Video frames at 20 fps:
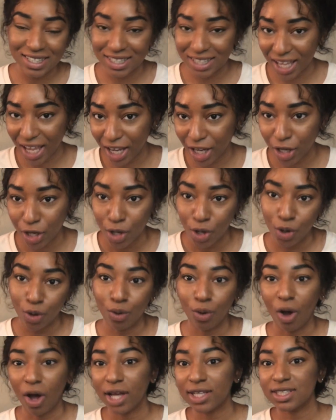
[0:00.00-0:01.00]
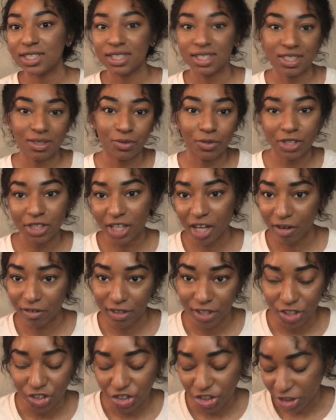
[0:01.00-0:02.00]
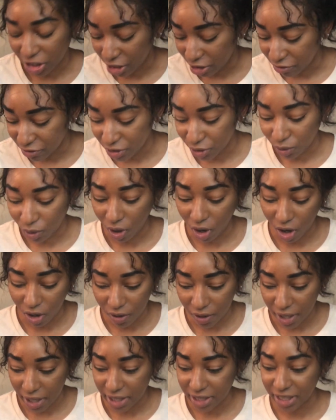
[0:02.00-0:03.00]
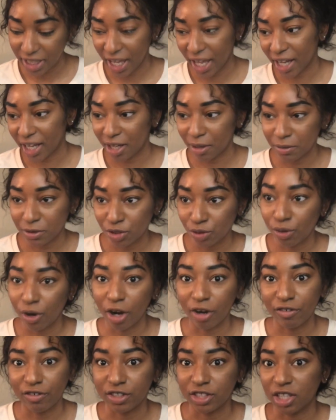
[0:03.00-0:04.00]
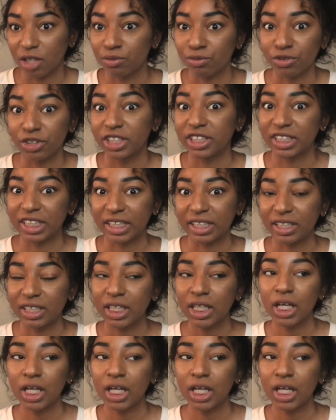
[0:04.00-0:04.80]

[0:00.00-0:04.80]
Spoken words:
sick, who always needs someone to cover their shift, who always can't come to work for some reason.